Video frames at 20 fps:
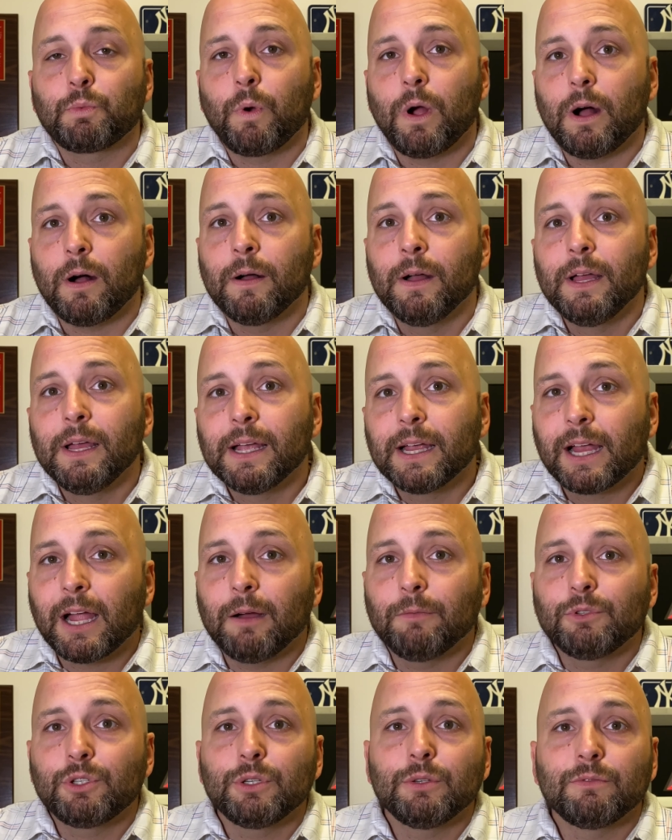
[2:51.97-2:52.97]
Well,
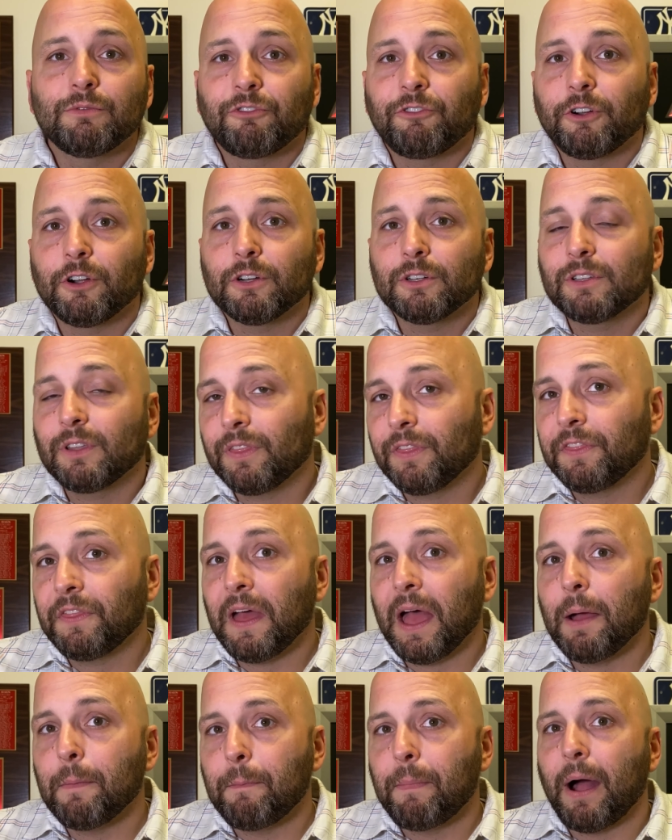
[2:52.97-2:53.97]
come June 1st,
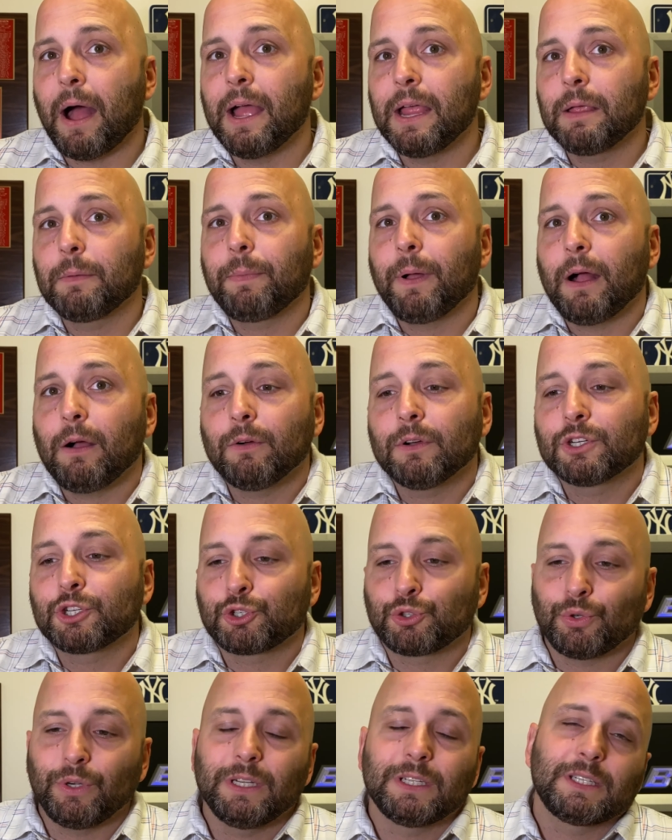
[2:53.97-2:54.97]
that buying power
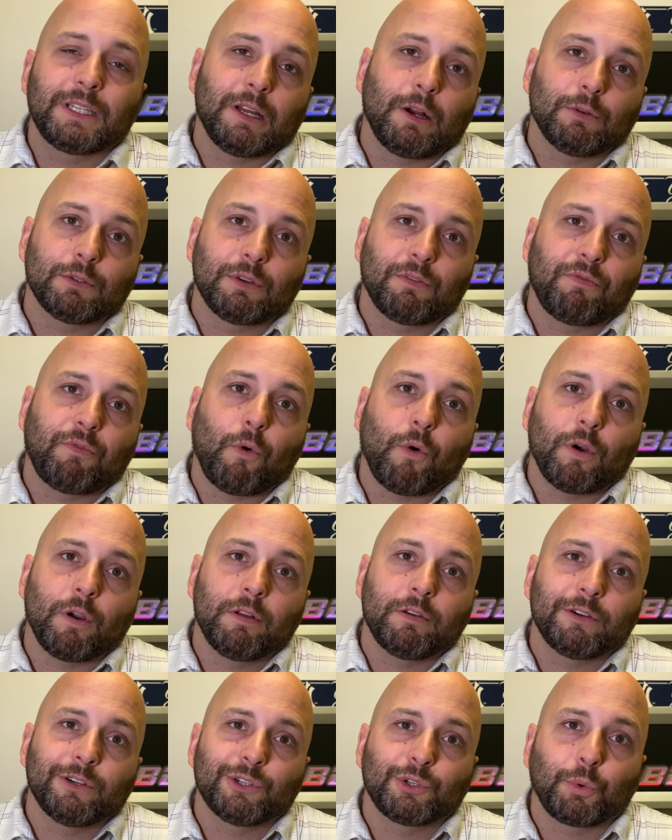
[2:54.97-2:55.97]
shrinks down to
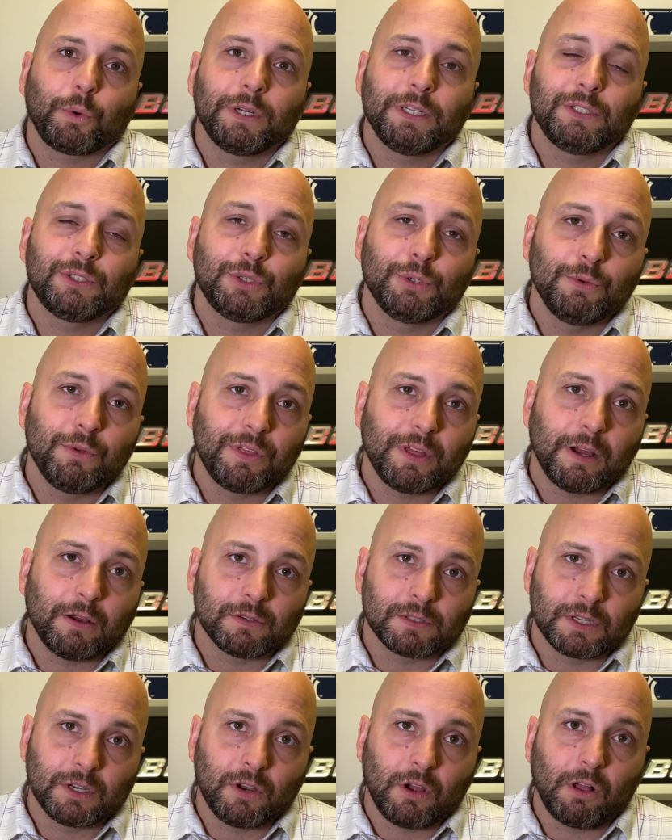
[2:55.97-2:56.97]

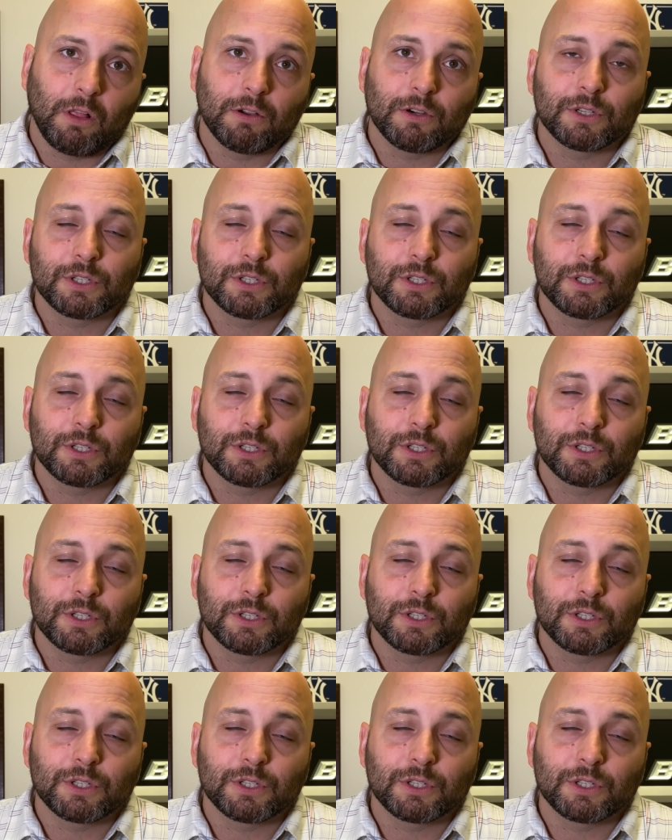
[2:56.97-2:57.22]
$422,000.